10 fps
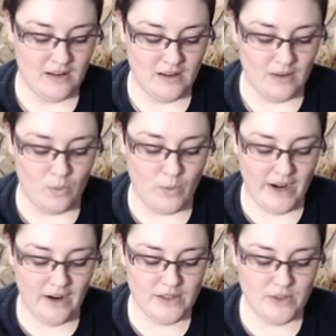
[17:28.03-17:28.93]

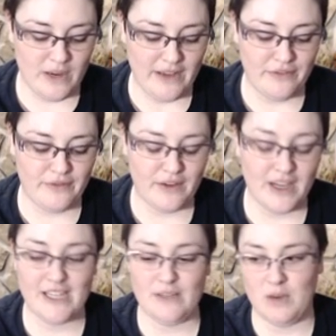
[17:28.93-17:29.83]
Where do I
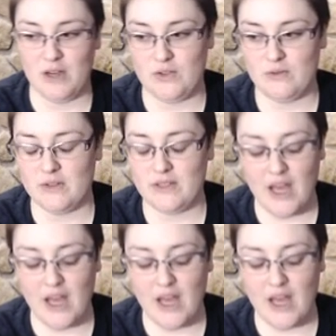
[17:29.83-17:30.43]
find modules?